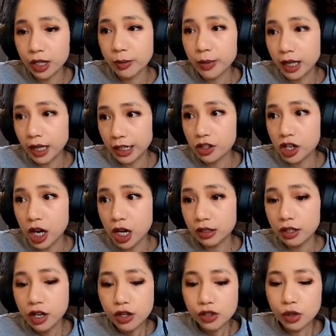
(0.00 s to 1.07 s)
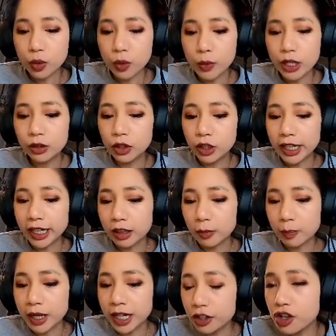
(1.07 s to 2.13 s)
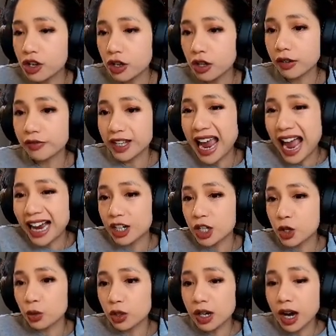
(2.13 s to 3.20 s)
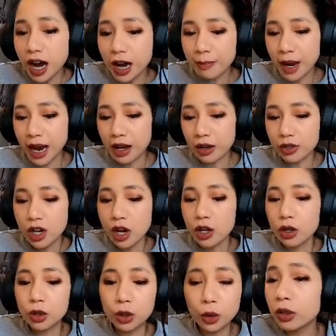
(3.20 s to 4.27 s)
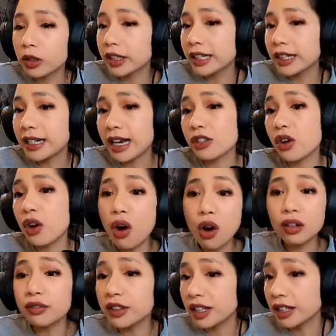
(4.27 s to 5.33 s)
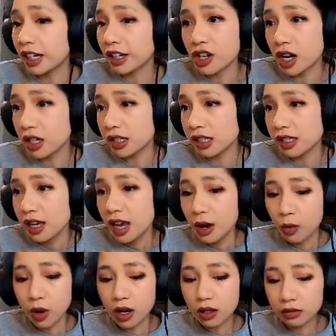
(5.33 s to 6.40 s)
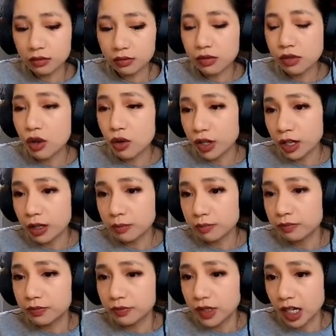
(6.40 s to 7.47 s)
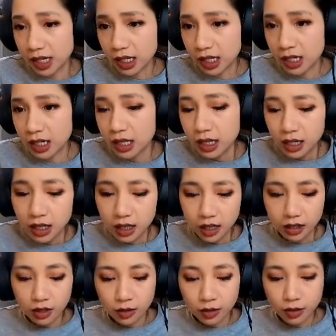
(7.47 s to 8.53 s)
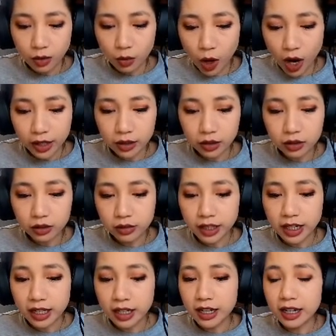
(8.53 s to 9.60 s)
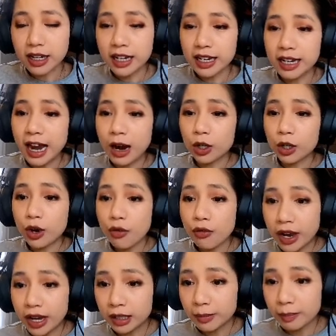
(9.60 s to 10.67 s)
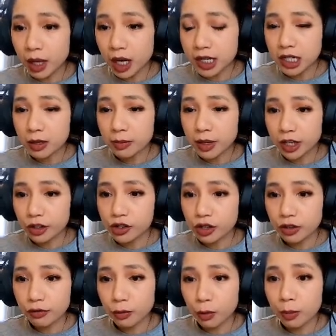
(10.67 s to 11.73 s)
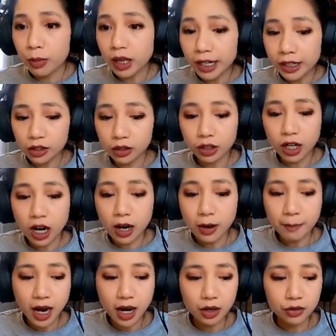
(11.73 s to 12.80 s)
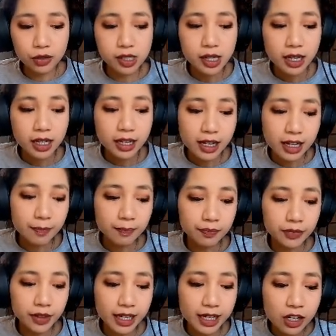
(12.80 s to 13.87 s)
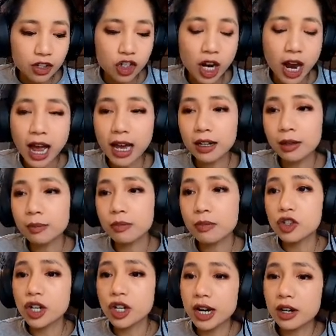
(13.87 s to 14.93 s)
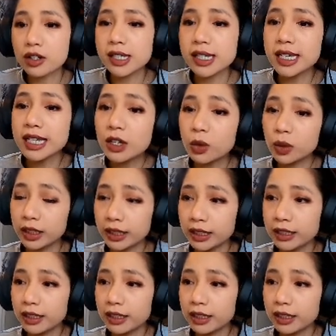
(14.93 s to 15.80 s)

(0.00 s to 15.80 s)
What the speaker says: electron. So when we look at the picture of the actual compound, chlorine has all of the electrons, while sodium doesn't. While in our covalent bonding picture for molecular compounds, each atom shares equally